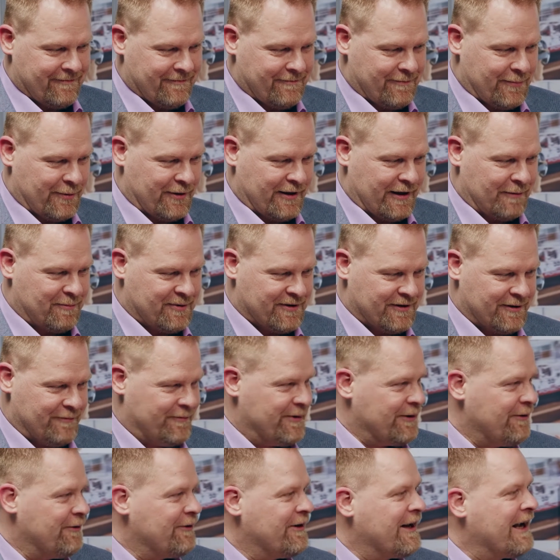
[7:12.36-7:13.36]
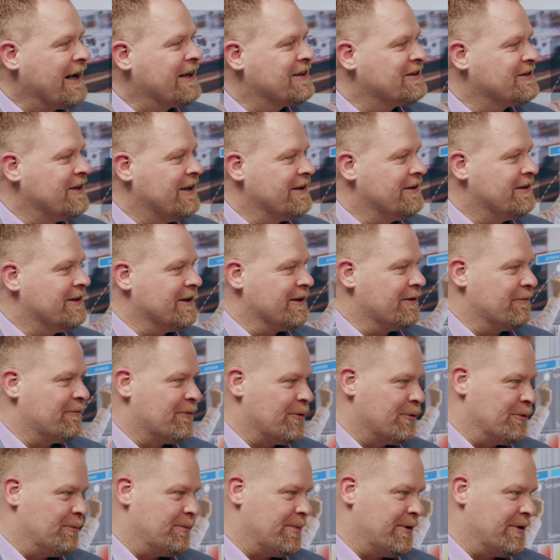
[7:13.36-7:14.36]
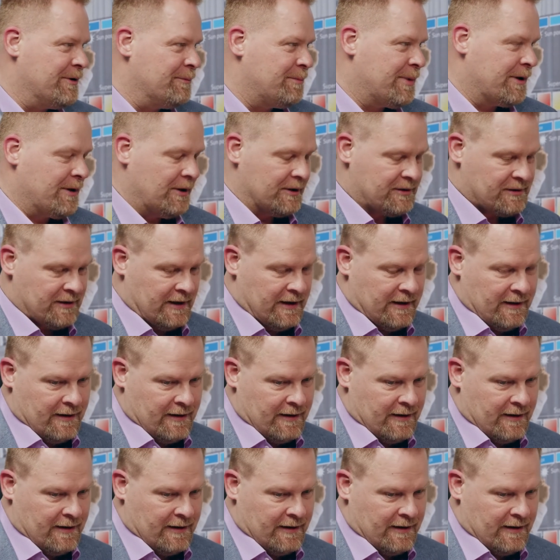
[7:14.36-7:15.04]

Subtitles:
Perhaps even an exciting viewpoint, because